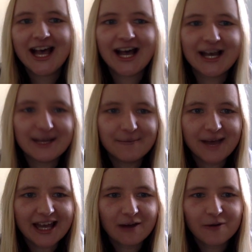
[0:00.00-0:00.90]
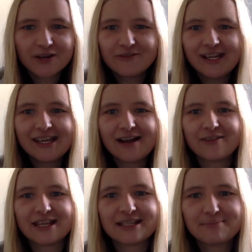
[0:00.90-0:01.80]
And I want to read out
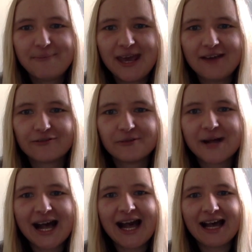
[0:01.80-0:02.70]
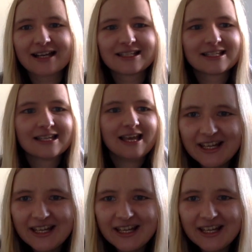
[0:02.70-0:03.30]
this bit from Acts.